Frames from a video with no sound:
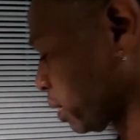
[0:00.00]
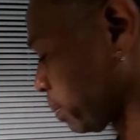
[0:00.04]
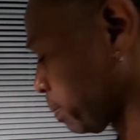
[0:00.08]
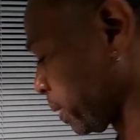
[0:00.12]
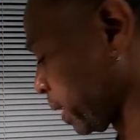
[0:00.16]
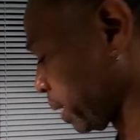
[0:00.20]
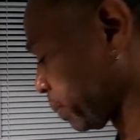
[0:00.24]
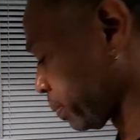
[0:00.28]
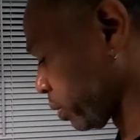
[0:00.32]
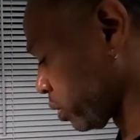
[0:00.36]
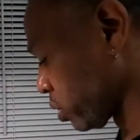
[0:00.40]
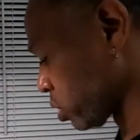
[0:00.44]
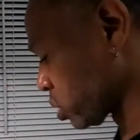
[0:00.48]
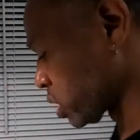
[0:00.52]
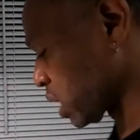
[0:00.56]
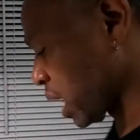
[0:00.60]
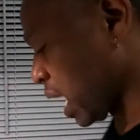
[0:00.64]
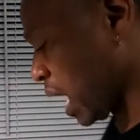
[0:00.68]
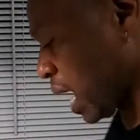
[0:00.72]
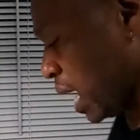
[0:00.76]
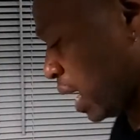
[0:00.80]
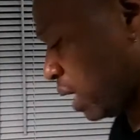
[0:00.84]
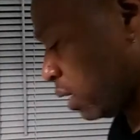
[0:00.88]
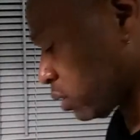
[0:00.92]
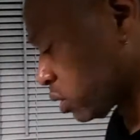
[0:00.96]
peppers
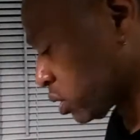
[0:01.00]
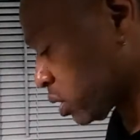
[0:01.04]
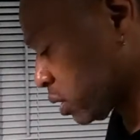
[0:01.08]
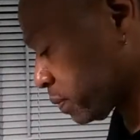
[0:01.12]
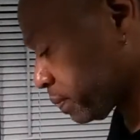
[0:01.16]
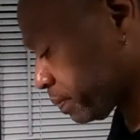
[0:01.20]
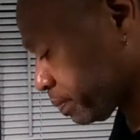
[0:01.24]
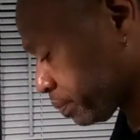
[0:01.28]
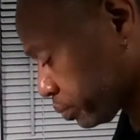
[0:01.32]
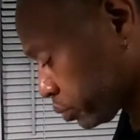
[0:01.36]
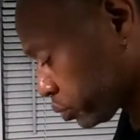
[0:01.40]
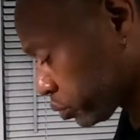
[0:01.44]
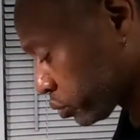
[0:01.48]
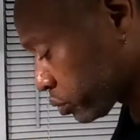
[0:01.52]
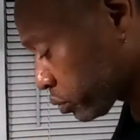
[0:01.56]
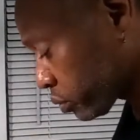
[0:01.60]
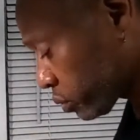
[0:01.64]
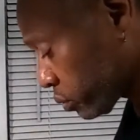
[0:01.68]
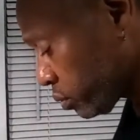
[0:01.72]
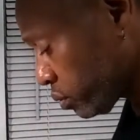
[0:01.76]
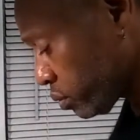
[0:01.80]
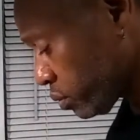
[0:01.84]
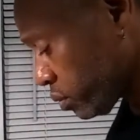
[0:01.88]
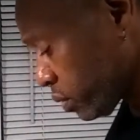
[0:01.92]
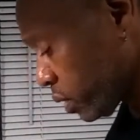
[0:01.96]
out
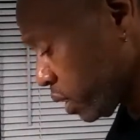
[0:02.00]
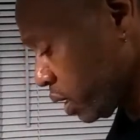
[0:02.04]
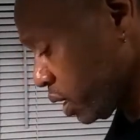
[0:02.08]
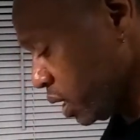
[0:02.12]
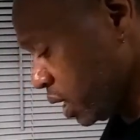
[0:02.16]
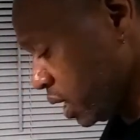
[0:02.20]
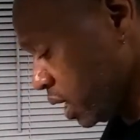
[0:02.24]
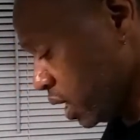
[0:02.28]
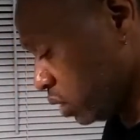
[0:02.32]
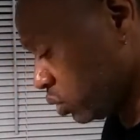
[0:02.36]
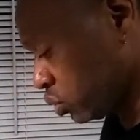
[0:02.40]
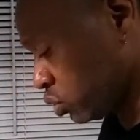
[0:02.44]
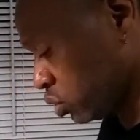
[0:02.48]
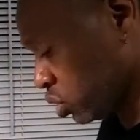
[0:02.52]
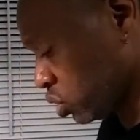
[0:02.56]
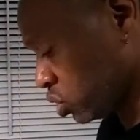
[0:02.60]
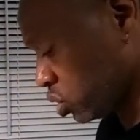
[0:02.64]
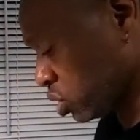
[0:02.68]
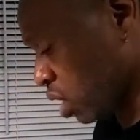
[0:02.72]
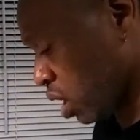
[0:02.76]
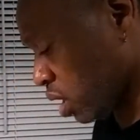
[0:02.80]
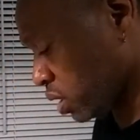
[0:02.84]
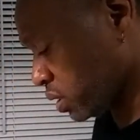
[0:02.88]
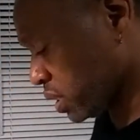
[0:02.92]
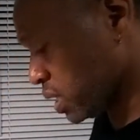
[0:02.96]
into the
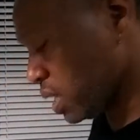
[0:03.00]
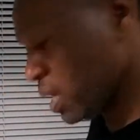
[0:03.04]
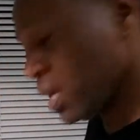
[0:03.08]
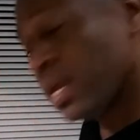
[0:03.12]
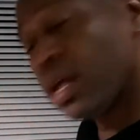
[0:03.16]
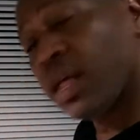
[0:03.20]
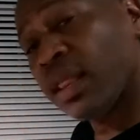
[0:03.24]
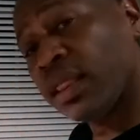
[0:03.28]
sauce.